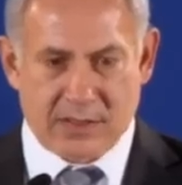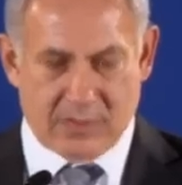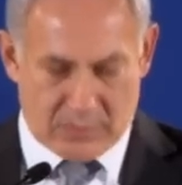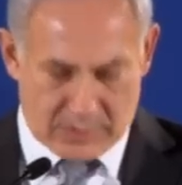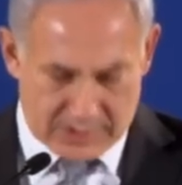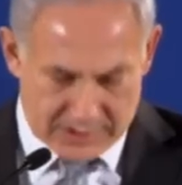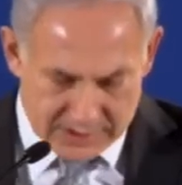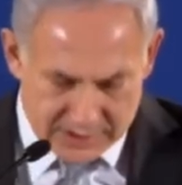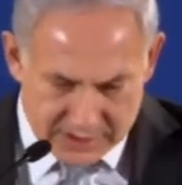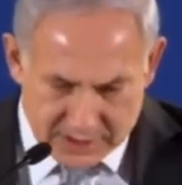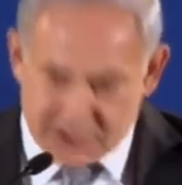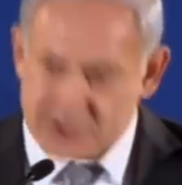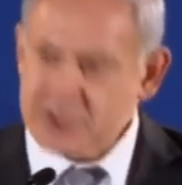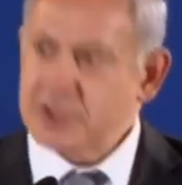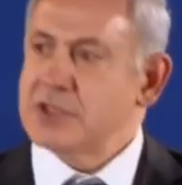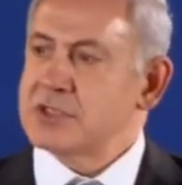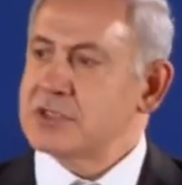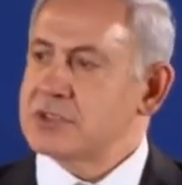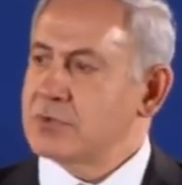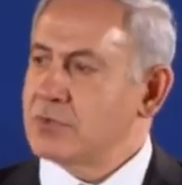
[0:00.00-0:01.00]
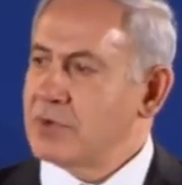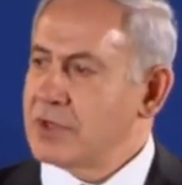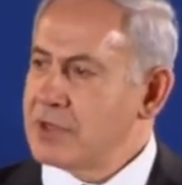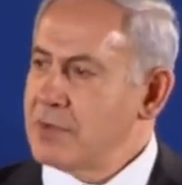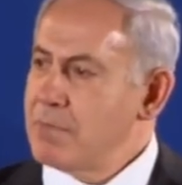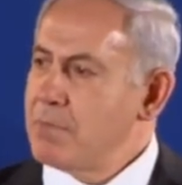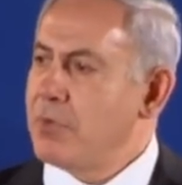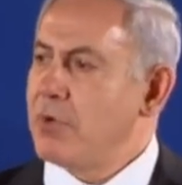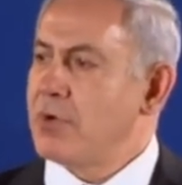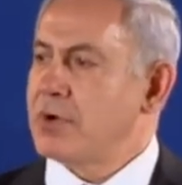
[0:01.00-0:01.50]
with additions, with
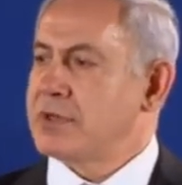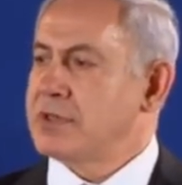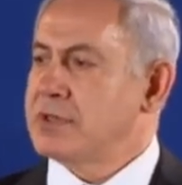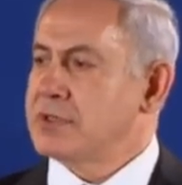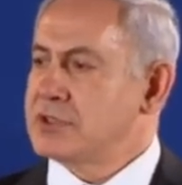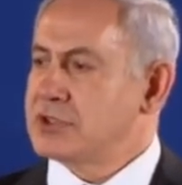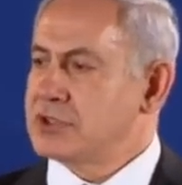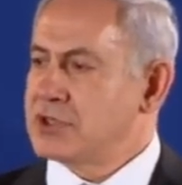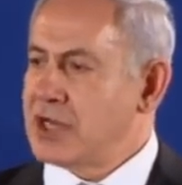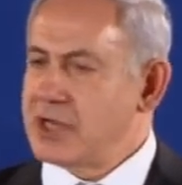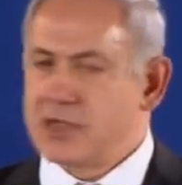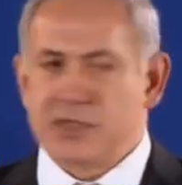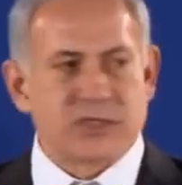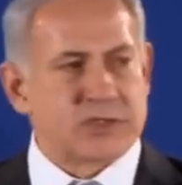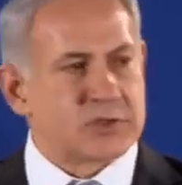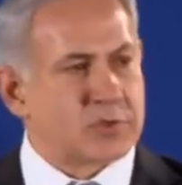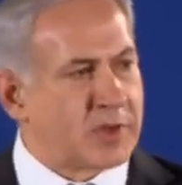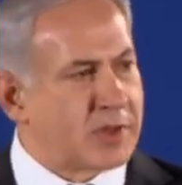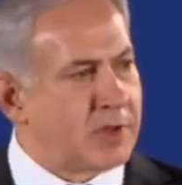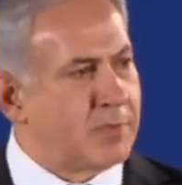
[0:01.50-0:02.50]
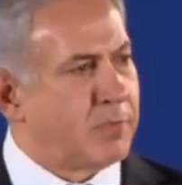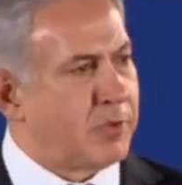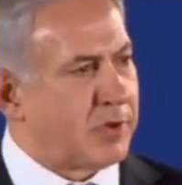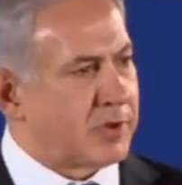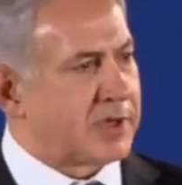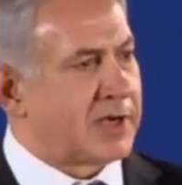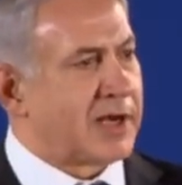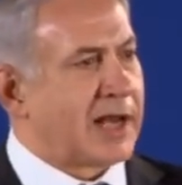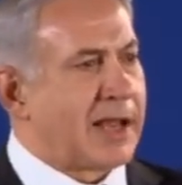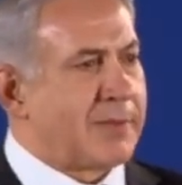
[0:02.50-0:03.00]
important changes, with
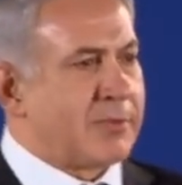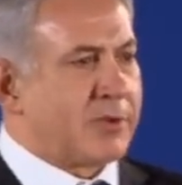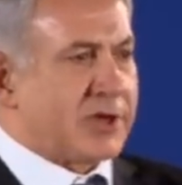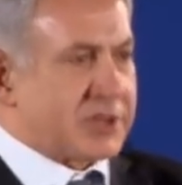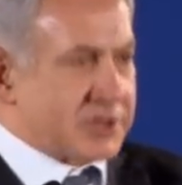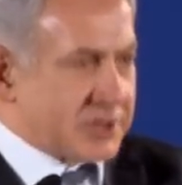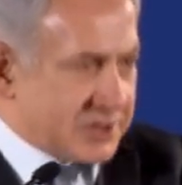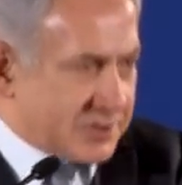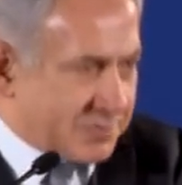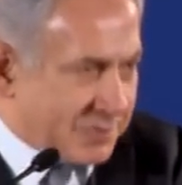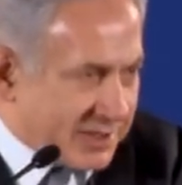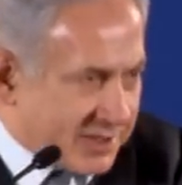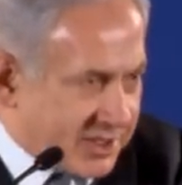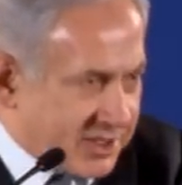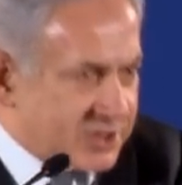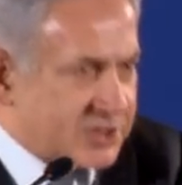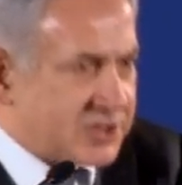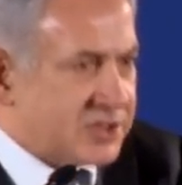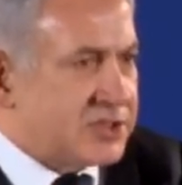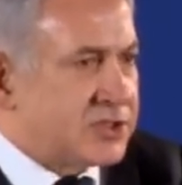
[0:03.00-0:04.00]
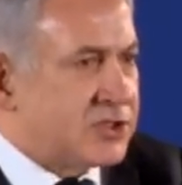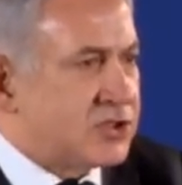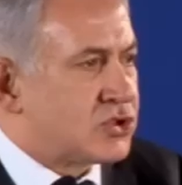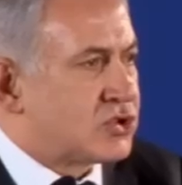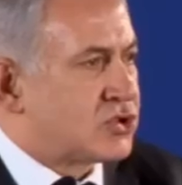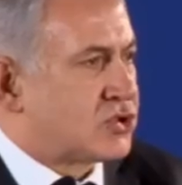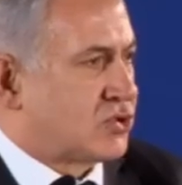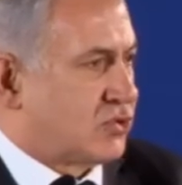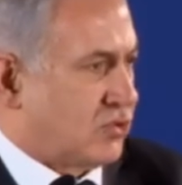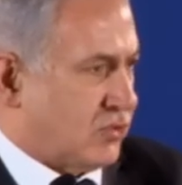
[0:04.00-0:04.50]
important elaborations, but this is
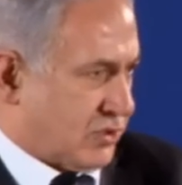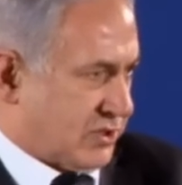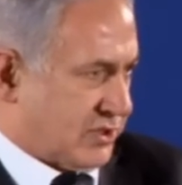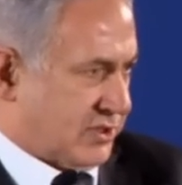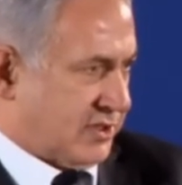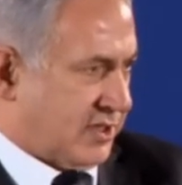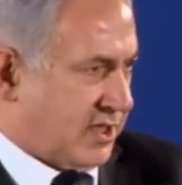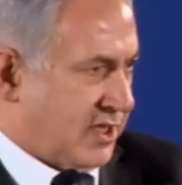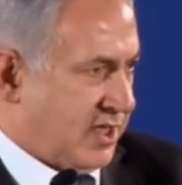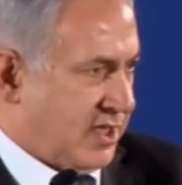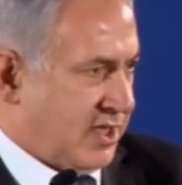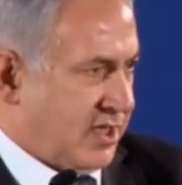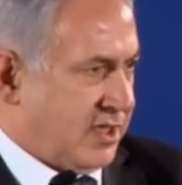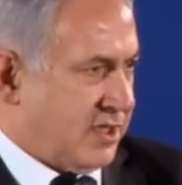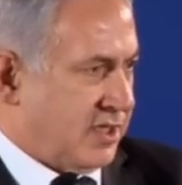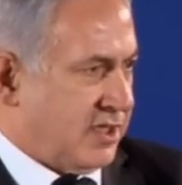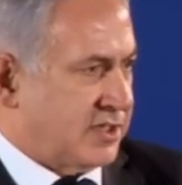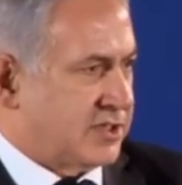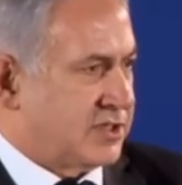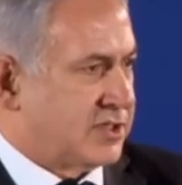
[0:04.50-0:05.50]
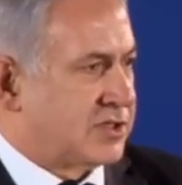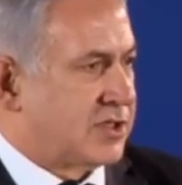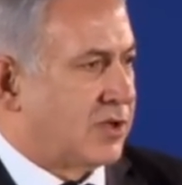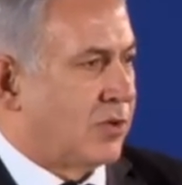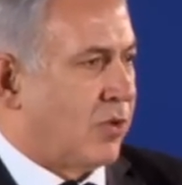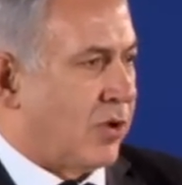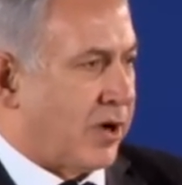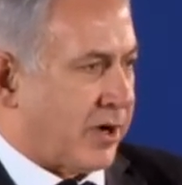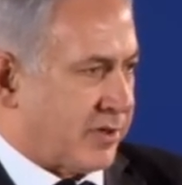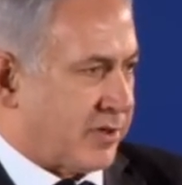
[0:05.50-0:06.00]
source. This is the
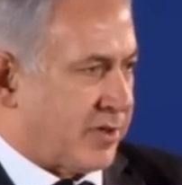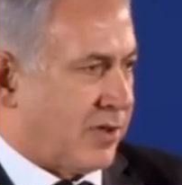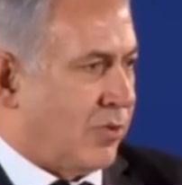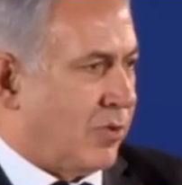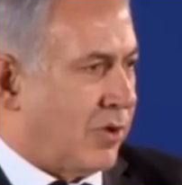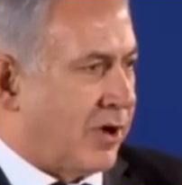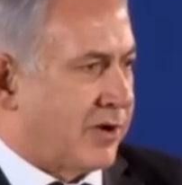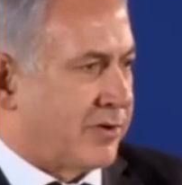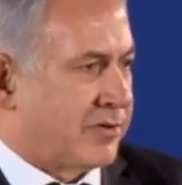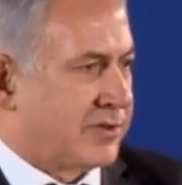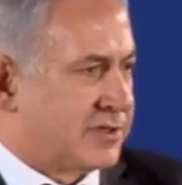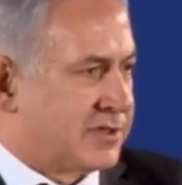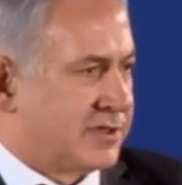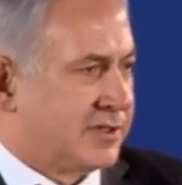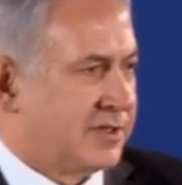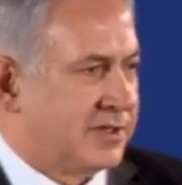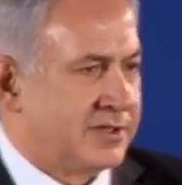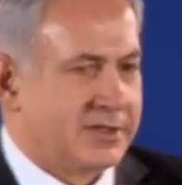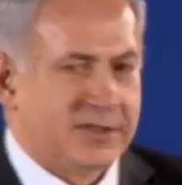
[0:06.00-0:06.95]
water. The waters